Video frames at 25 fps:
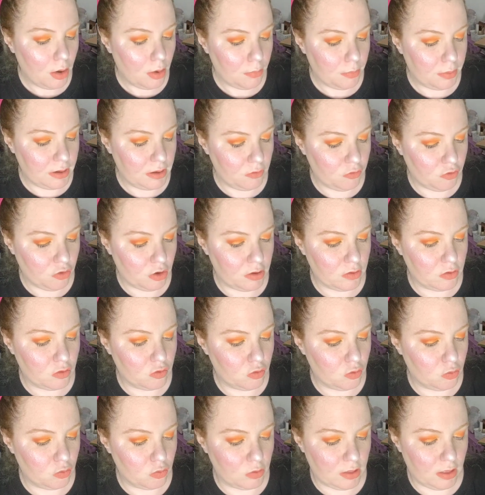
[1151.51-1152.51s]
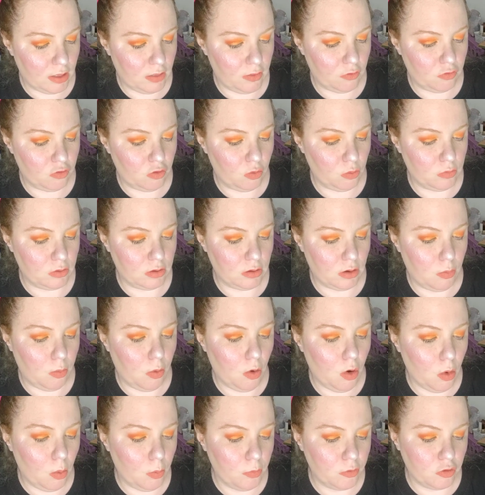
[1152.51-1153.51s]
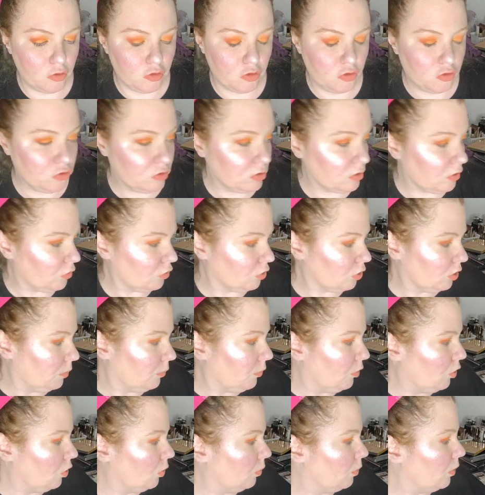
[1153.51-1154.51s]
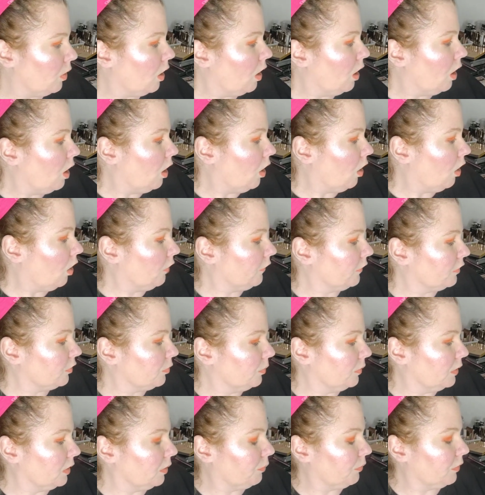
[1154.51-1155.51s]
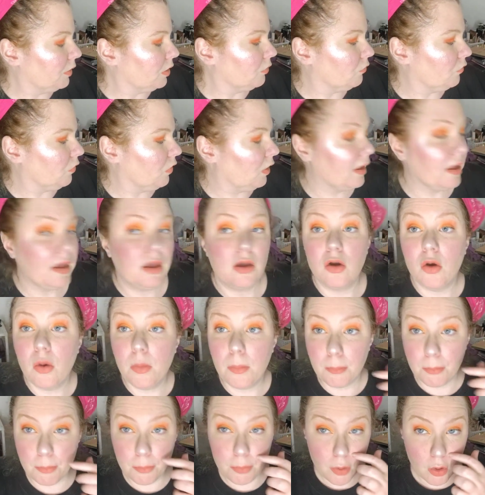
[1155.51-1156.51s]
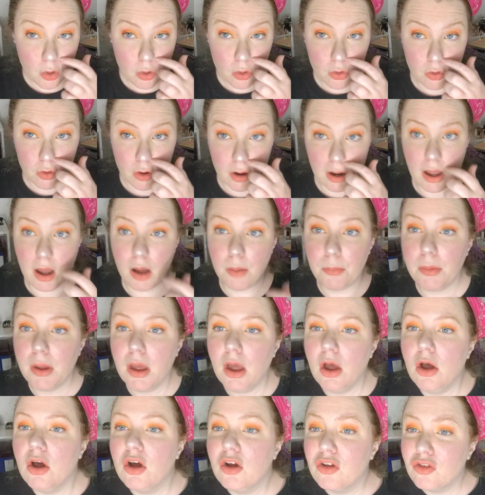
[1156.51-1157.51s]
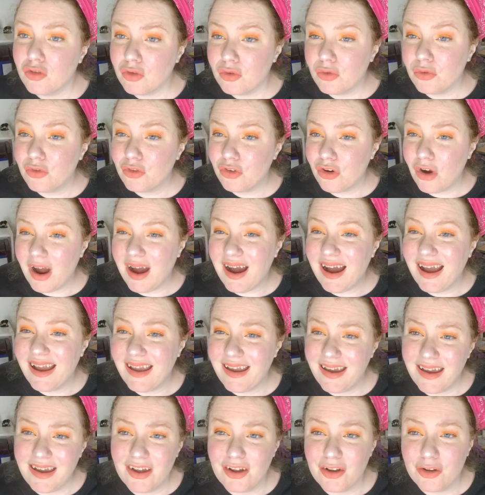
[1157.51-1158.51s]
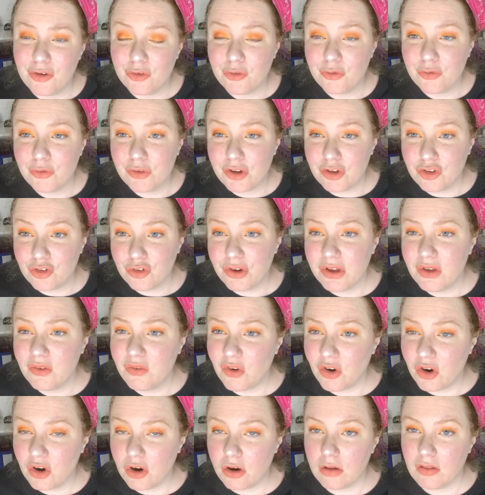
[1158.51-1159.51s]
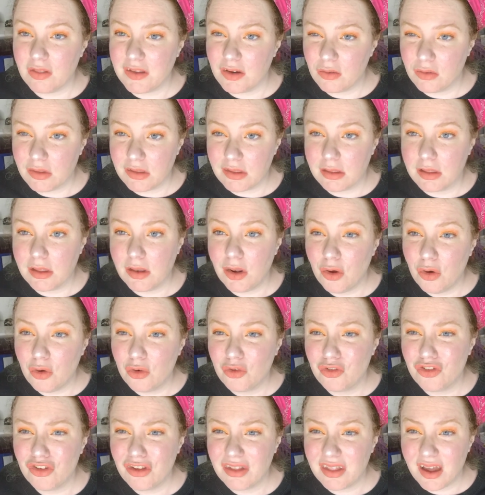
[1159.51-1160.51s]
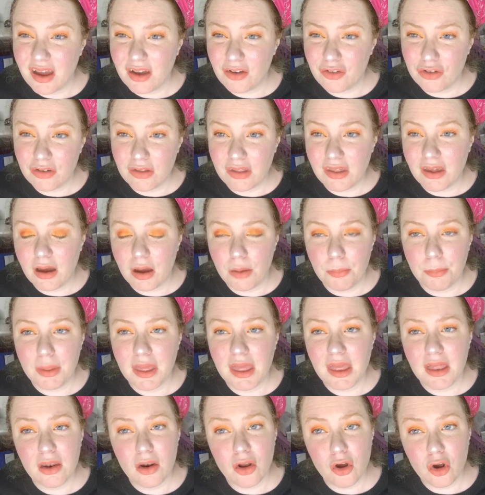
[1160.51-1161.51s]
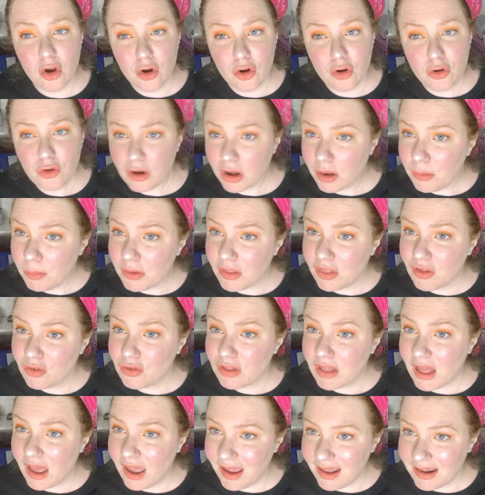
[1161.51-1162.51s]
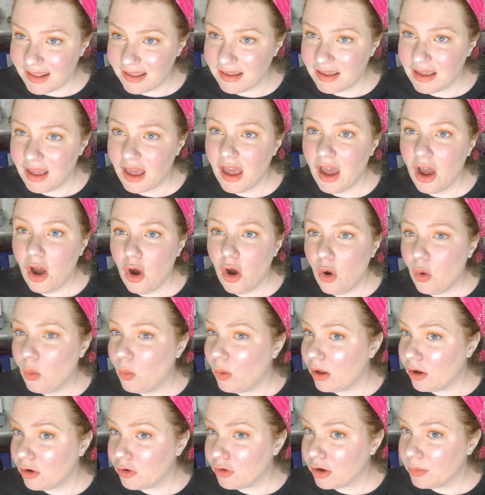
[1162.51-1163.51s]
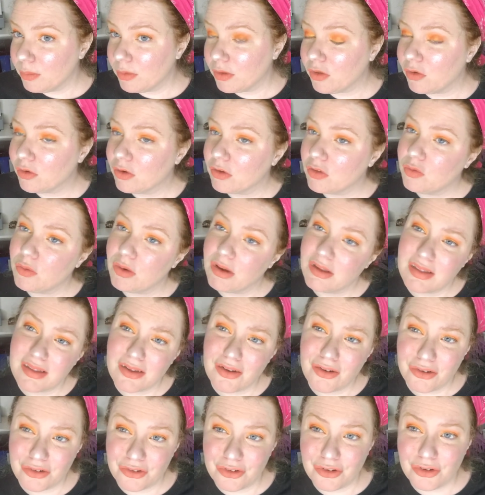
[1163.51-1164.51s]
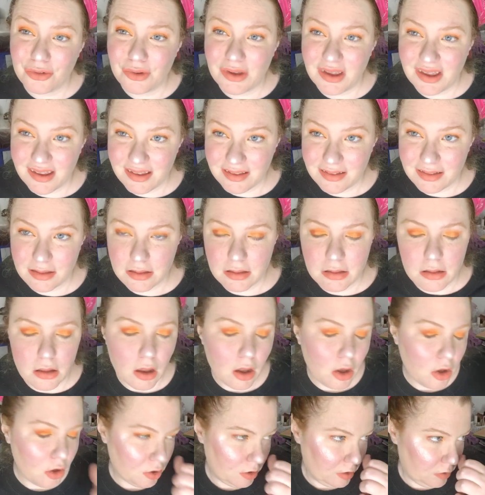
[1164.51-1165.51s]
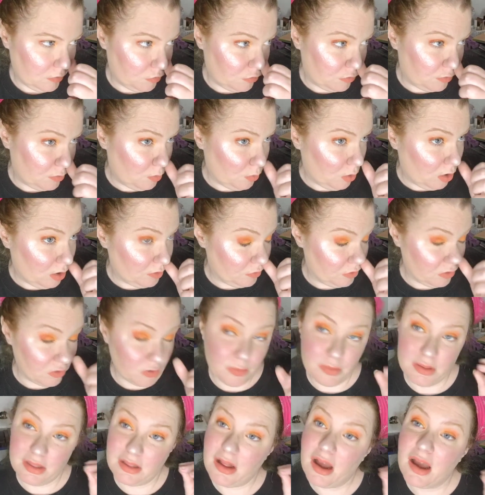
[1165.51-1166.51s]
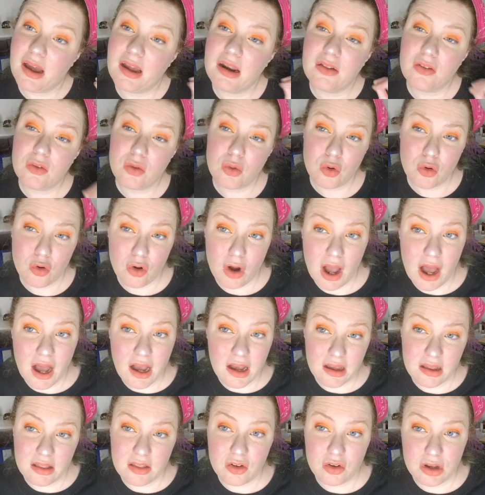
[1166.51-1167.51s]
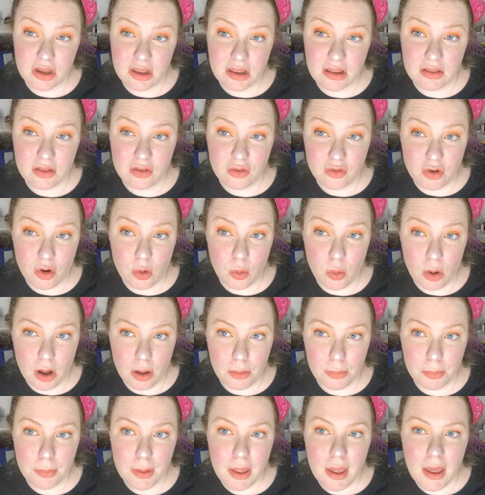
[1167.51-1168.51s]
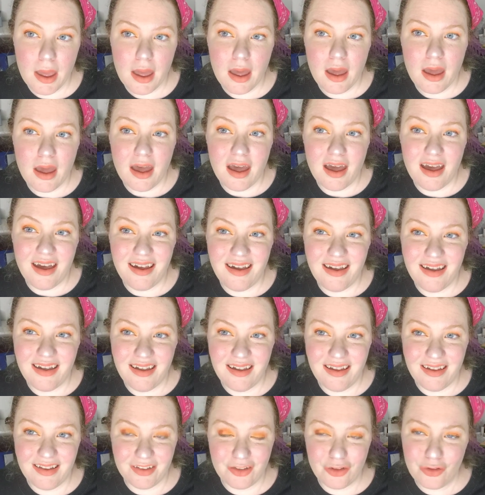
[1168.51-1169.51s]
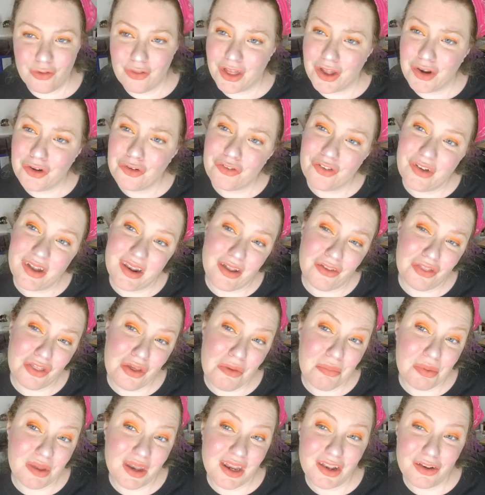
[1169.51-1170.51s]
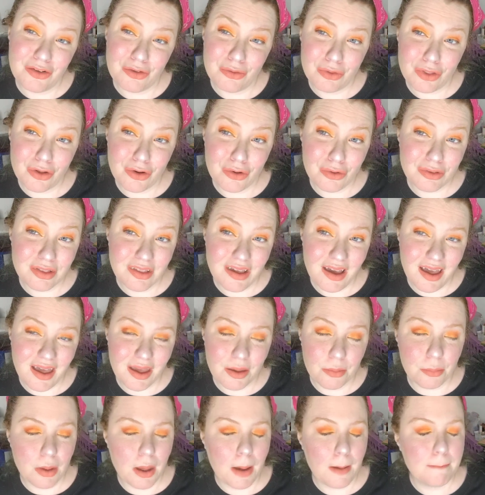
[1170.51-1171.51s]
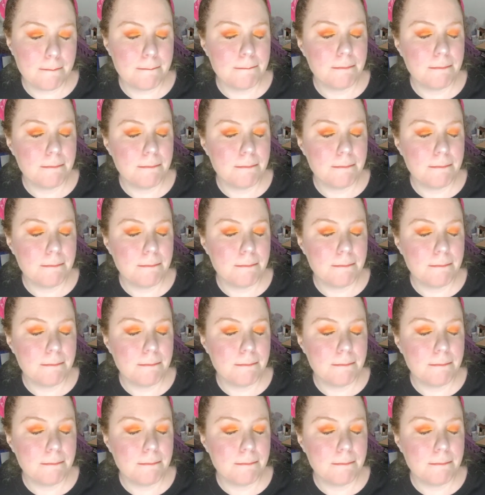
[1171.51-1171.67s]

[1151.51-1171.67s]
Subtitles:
But he tries to say that she wants to come home and you should just tell her to come home. All this manipulative lying bullcrap to try and retrieve her. Little does he know, she's actually up in her grandmother's attic while her grandmother is raising her two kids. And she watches from this tiny little crack as her kids grow up. And you later find out that Benny knew the whole time.